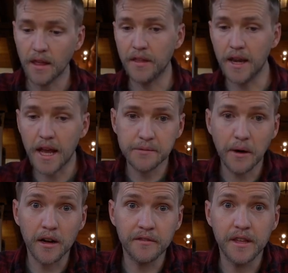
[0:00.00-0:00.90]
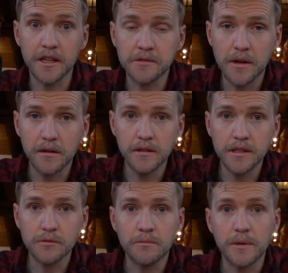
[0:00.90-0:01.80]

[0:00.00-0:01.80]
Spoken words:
The next part of the experience would